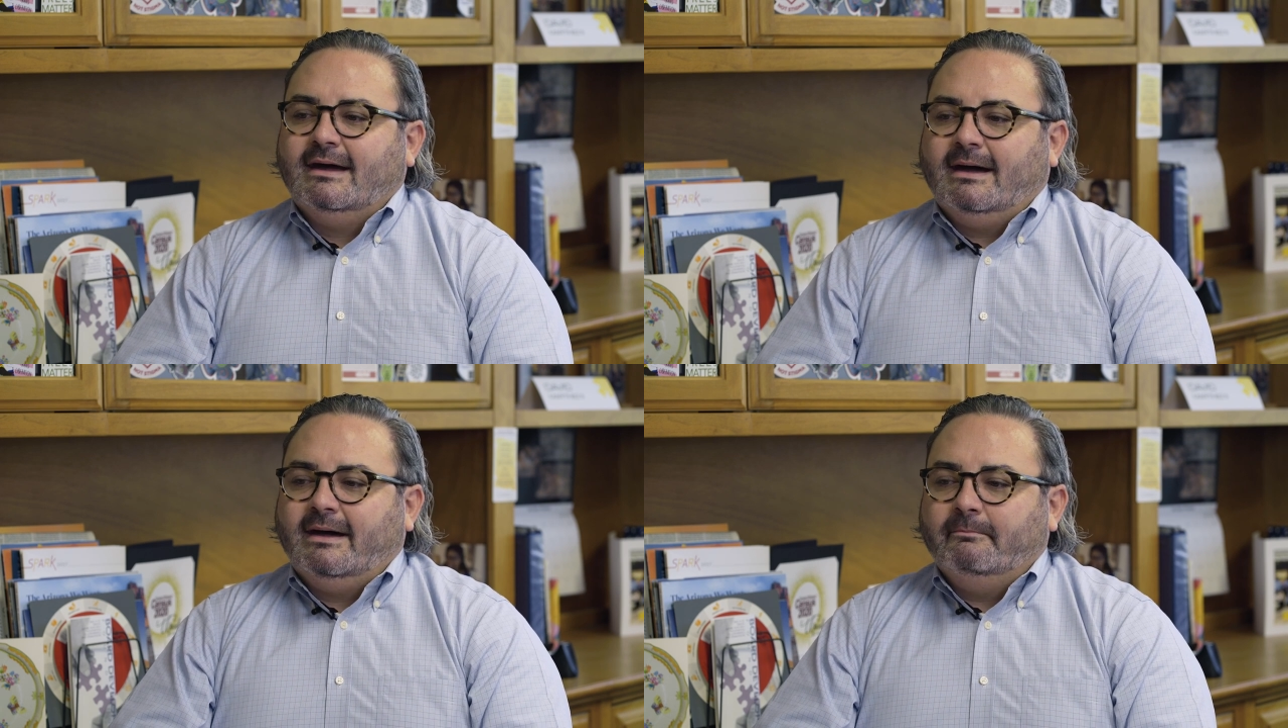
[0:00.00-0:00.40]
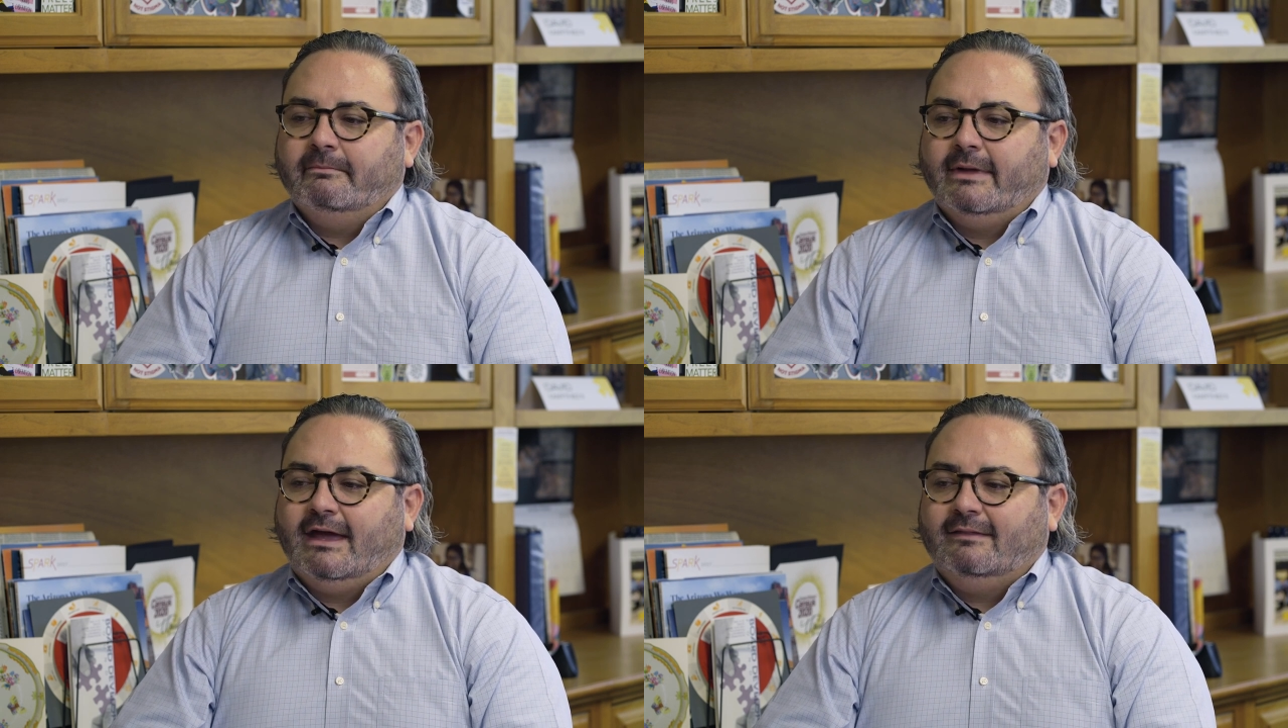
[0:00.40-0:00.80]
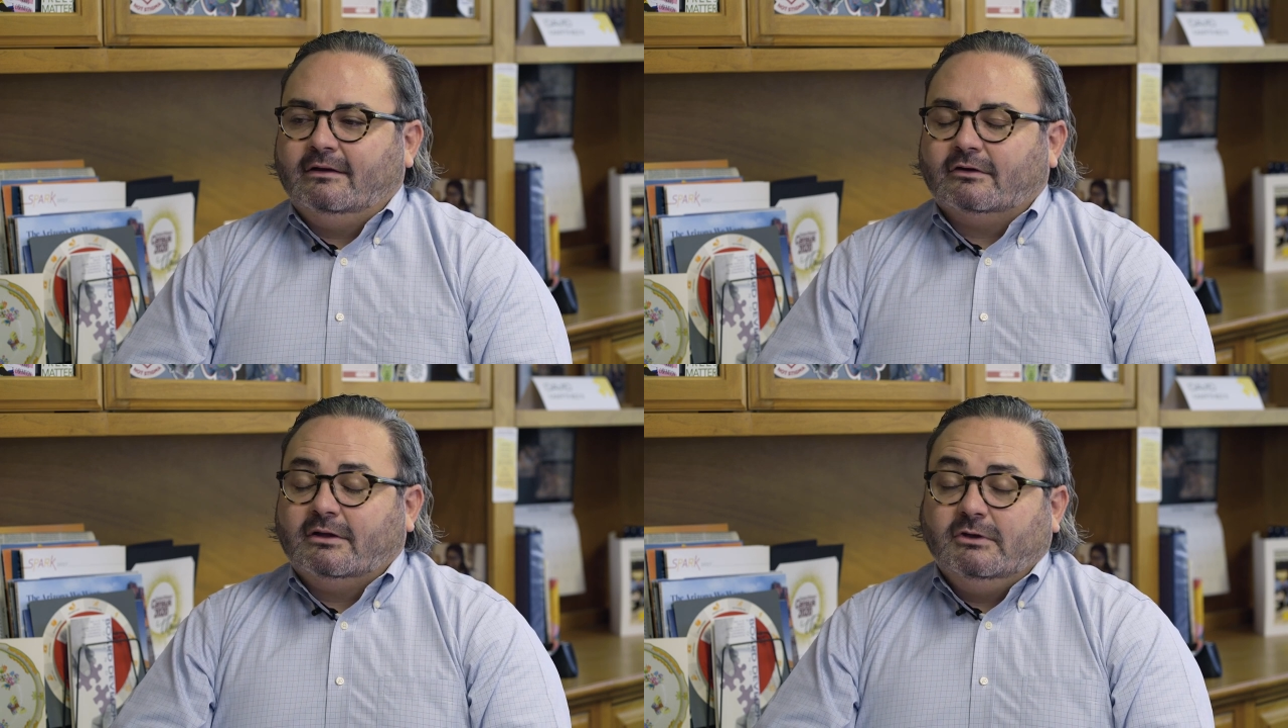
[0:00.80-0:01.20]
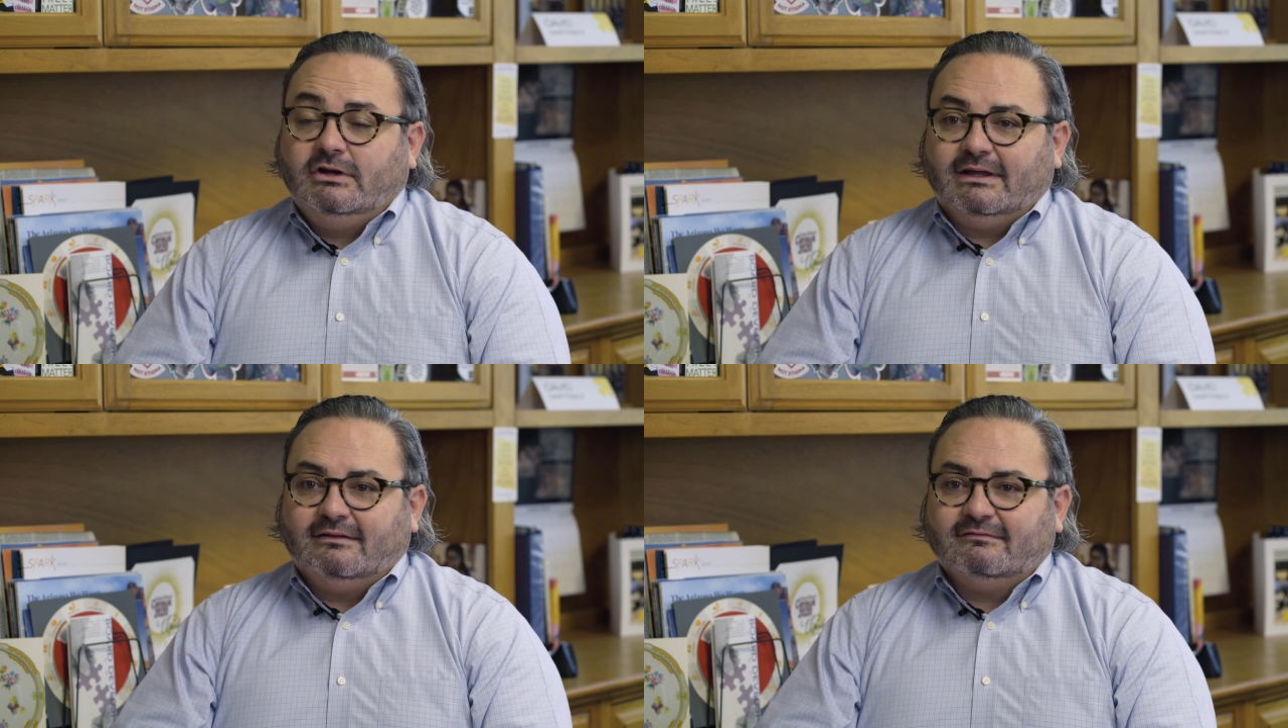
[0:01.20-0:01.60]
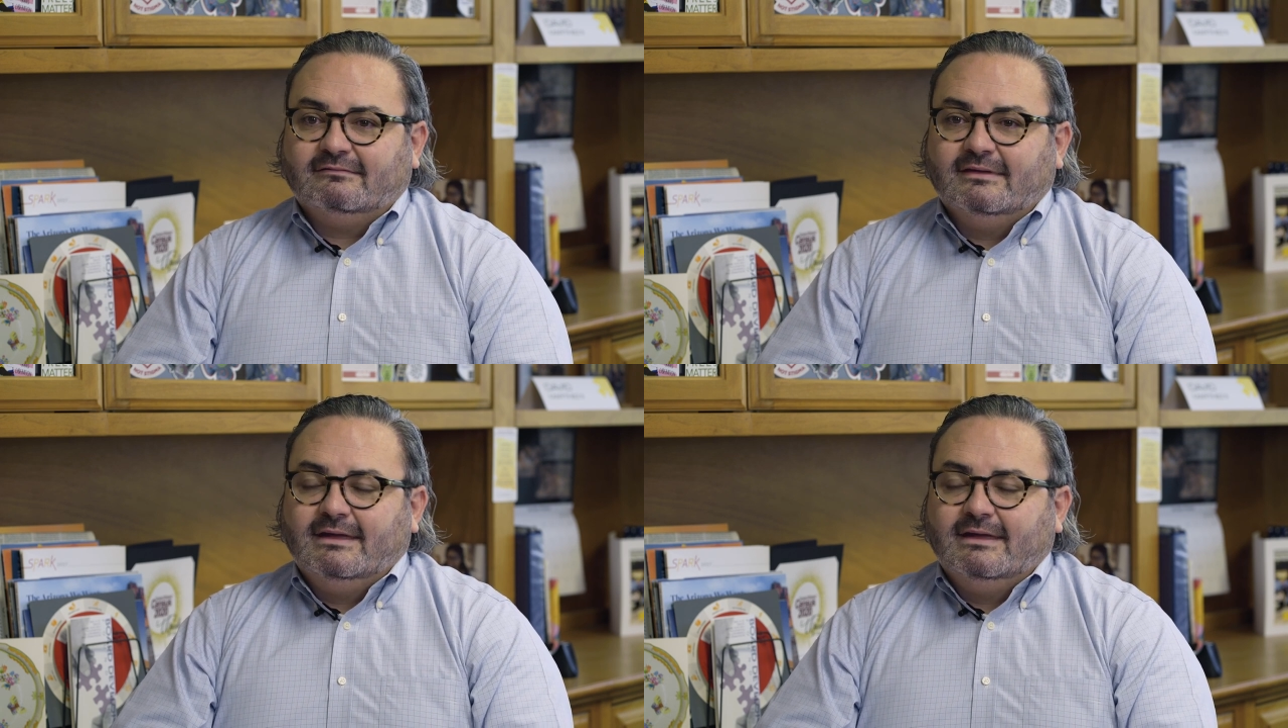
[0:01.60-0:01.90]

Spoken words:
and their communities.